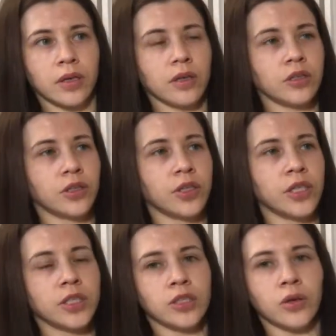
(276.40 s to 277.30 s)
So
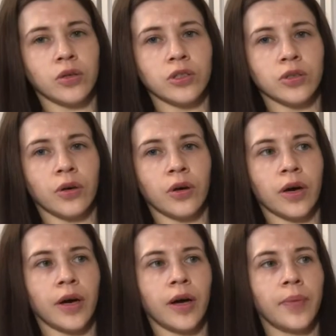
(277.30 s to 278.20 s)
this is also,
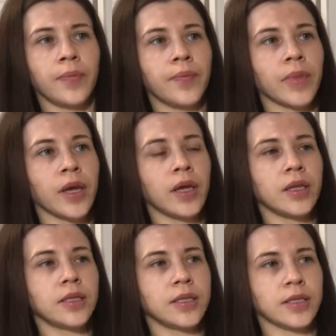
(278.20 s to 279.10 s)

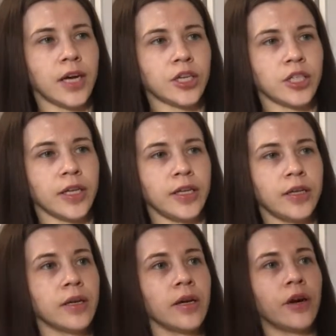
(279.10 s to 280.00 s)
this is actually,
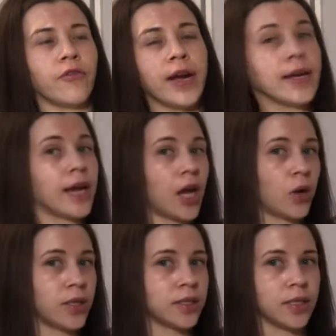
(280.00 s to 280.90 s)
right now
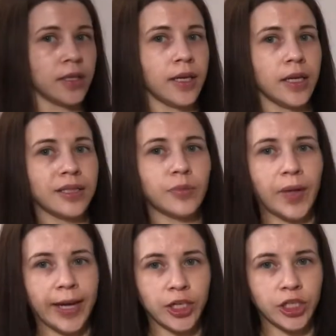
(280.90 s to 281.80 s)
is in his
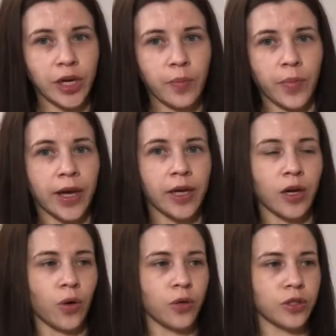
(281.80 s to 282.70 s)
play gym, but it
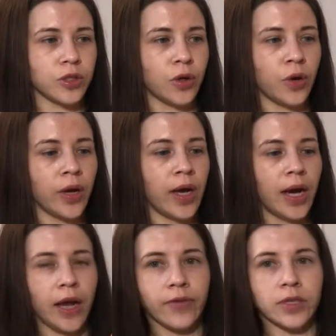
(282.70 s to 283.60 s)
also, I
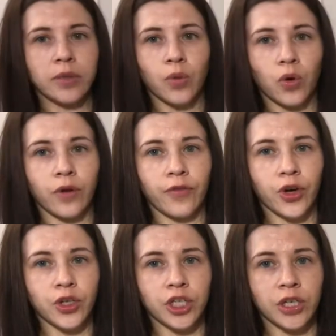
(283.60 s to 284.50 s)
have a smaller
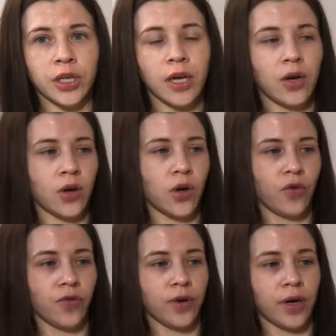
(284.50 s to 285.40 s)
version of
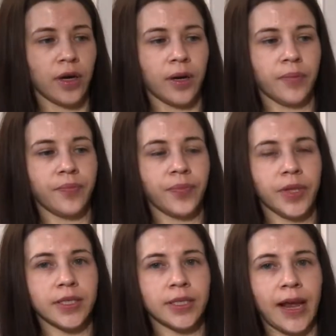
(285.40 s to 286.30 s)
the
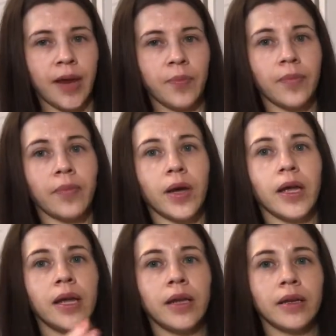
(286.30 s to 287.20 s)
same
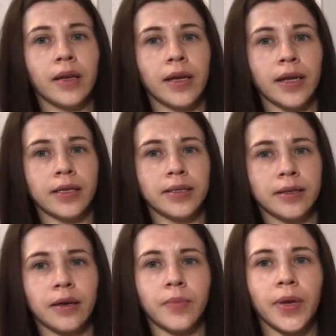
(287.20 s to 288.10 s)
in his
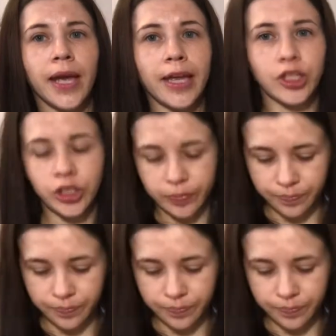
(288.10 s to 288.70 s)
cage.